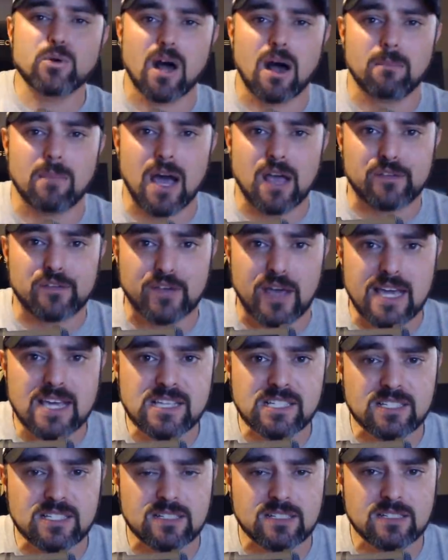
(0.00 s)
on my
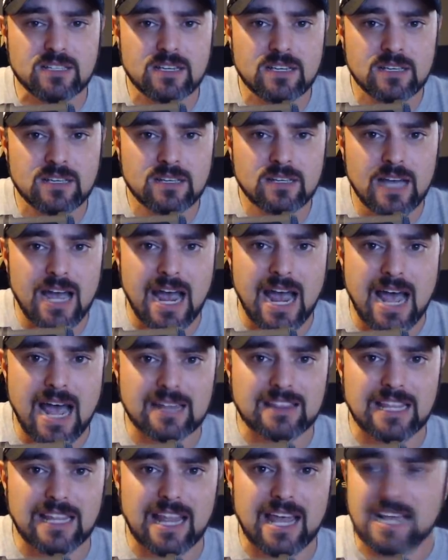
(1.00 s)
face at
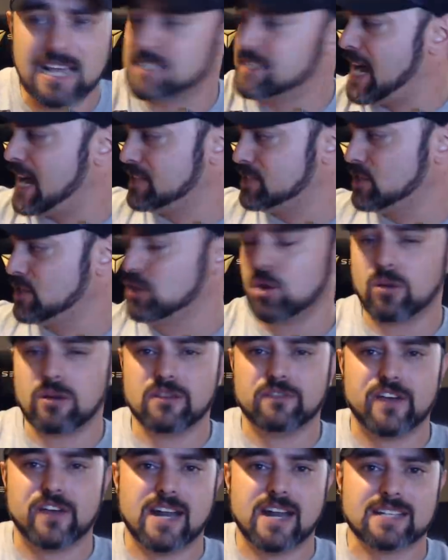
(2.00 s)
the last House of Glory
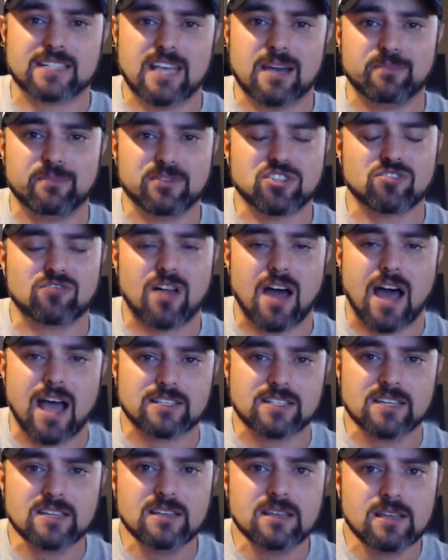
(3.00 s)
event at Temperature
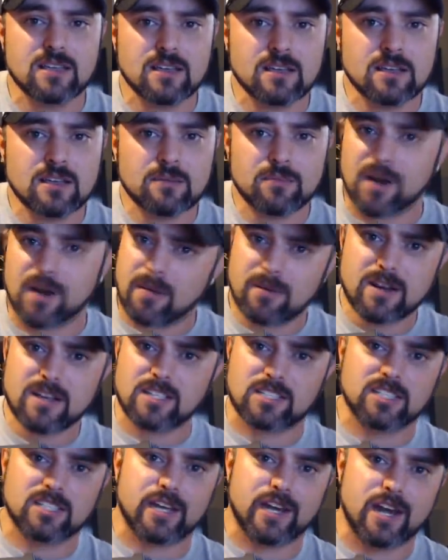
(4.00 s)
Rising. But I'm going to
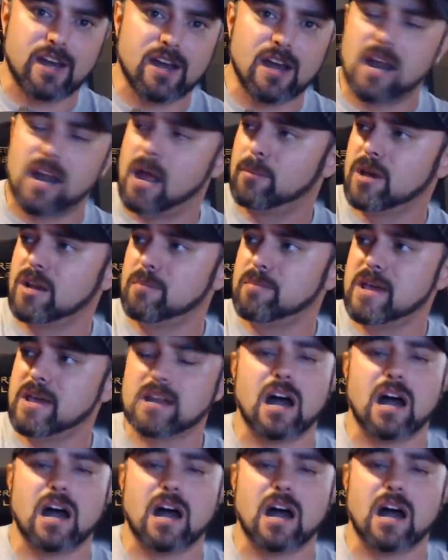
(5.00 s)
sit here and I'm going to be an